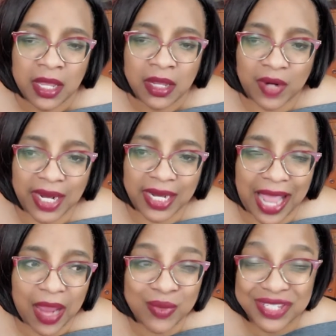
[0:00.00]
right?
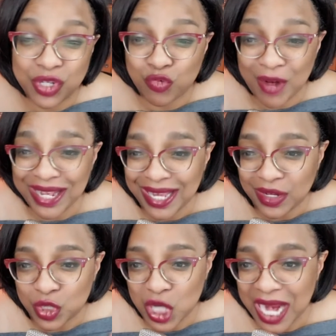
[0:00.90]
I was great at
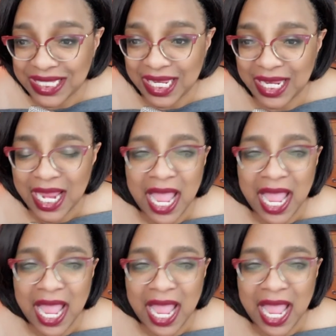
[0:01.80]
attracting.